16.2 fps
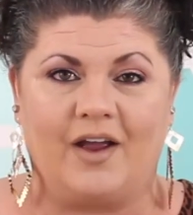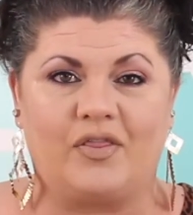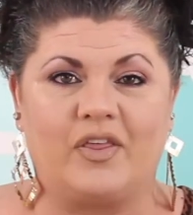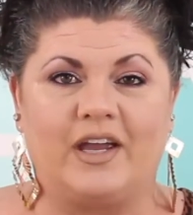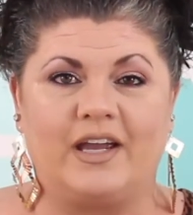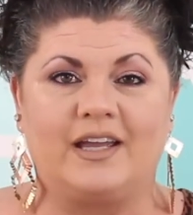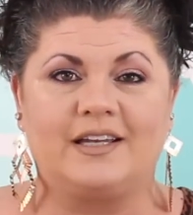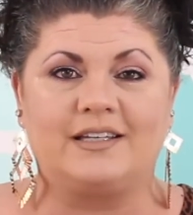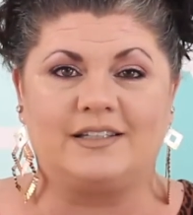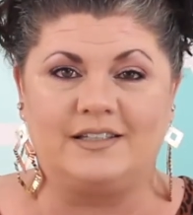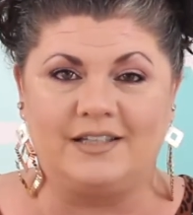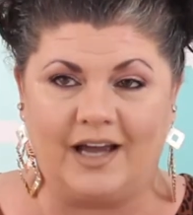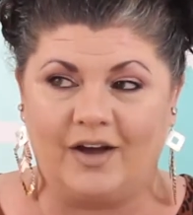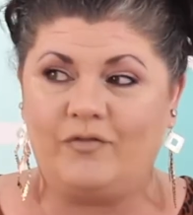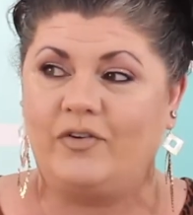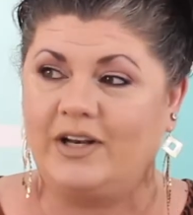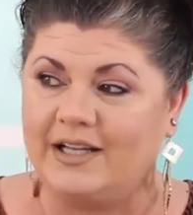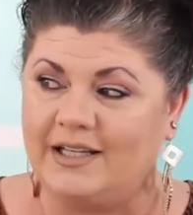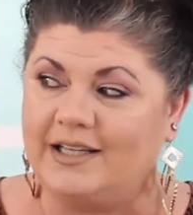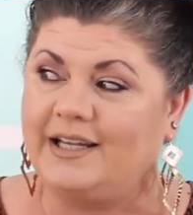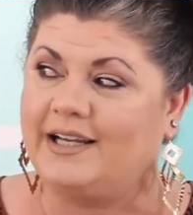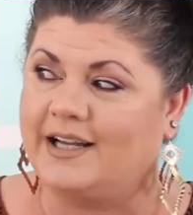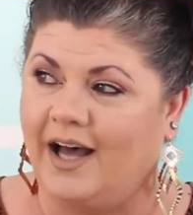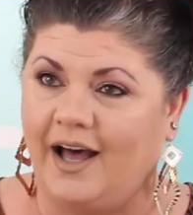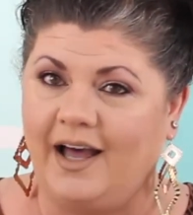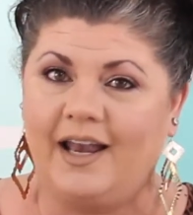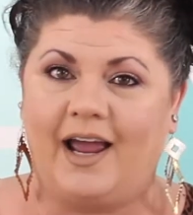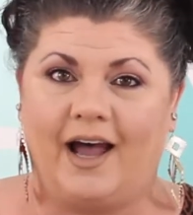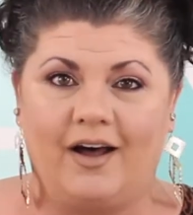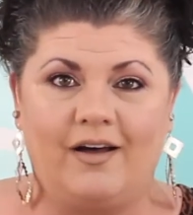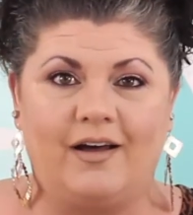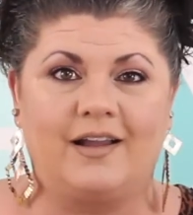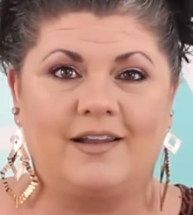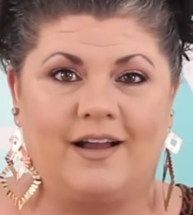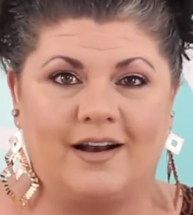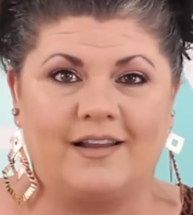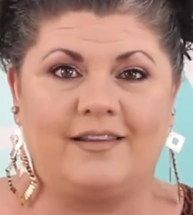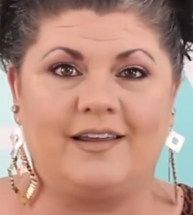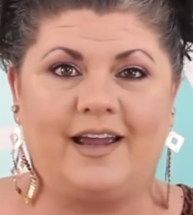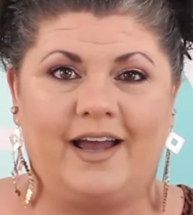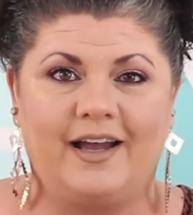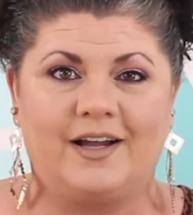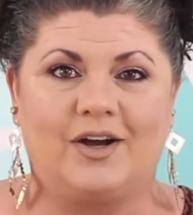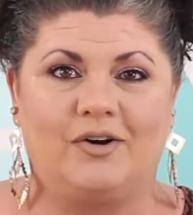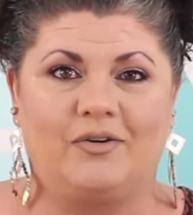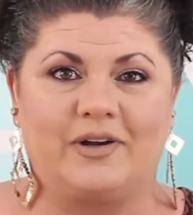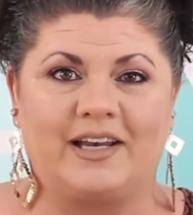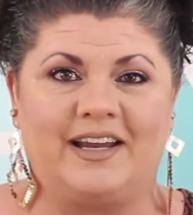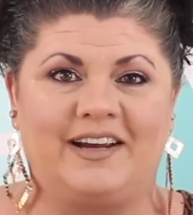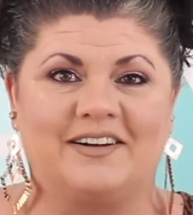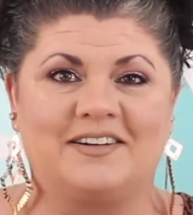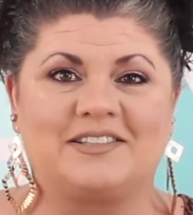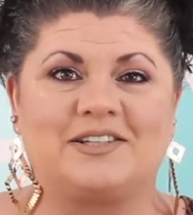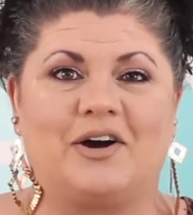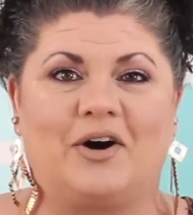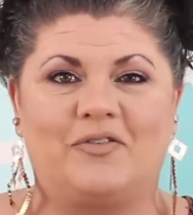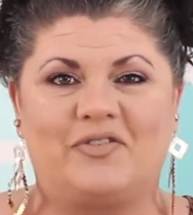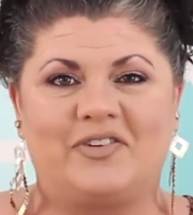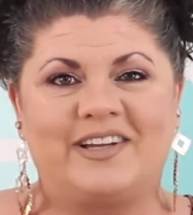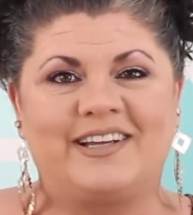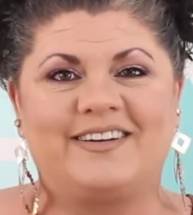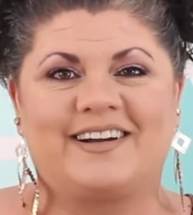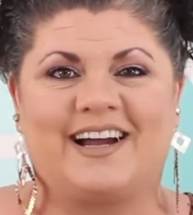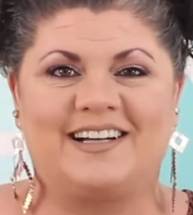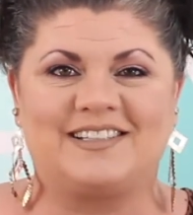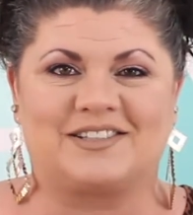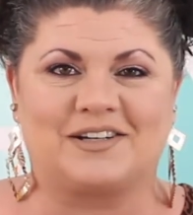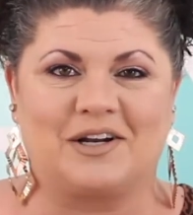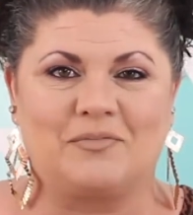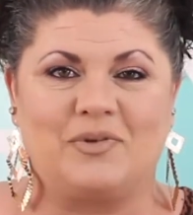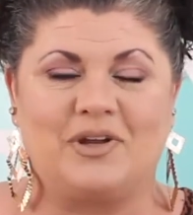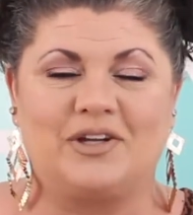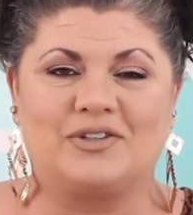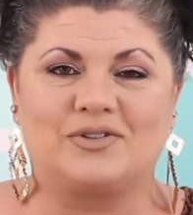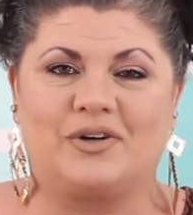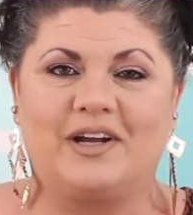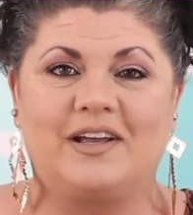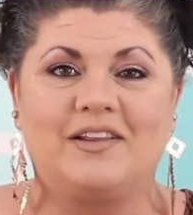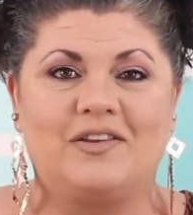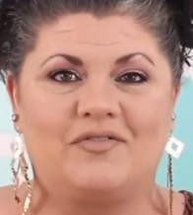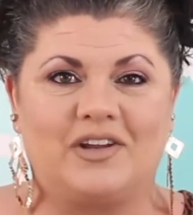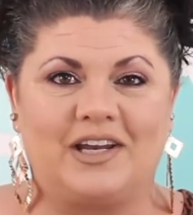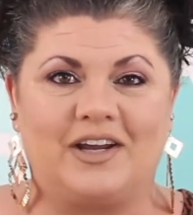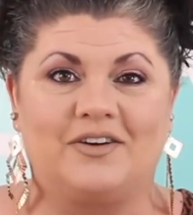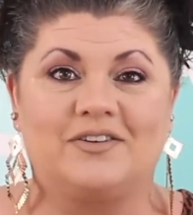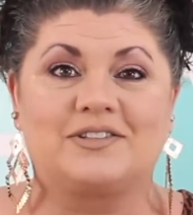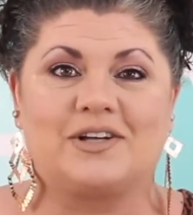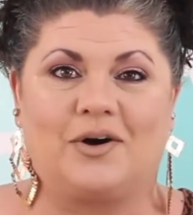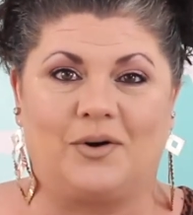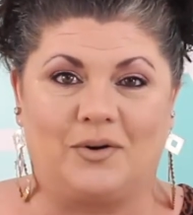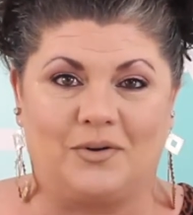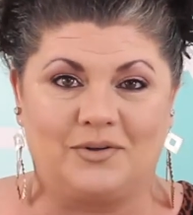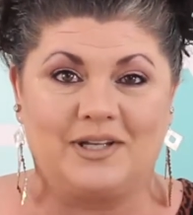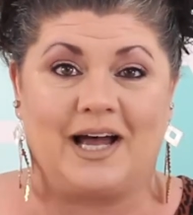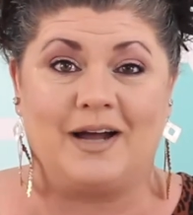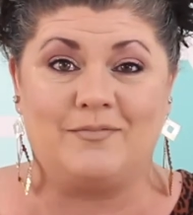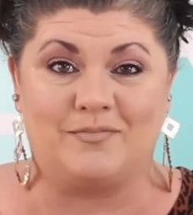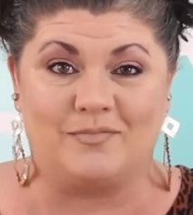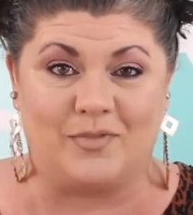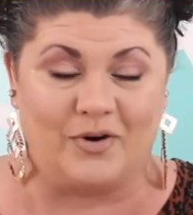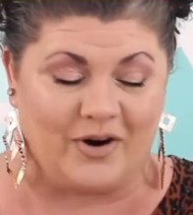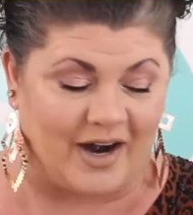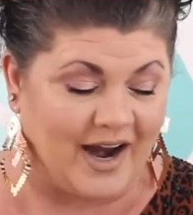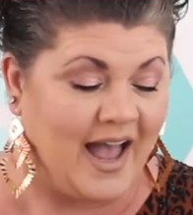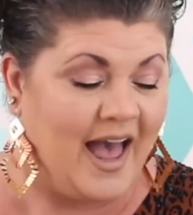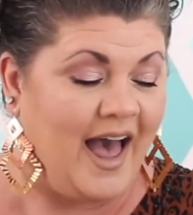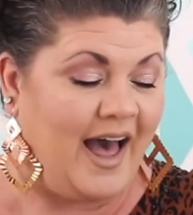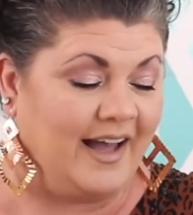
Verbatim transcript: I think it definitely cut out a lot of the echo in here, so hopefully you guys are going to be enjoying the videos a whole lot more.